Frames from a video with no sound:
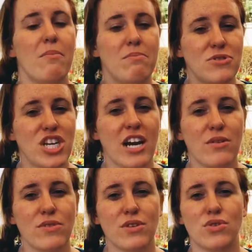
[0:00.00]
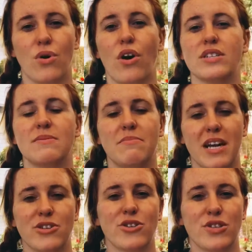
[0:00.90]
check out their stores,
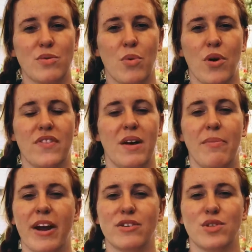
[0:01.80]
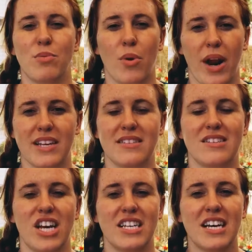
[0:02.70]
make sure you support them. They are supporting
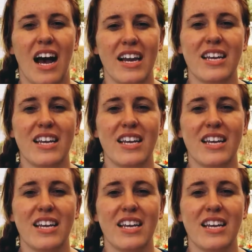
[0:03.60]
such a tiny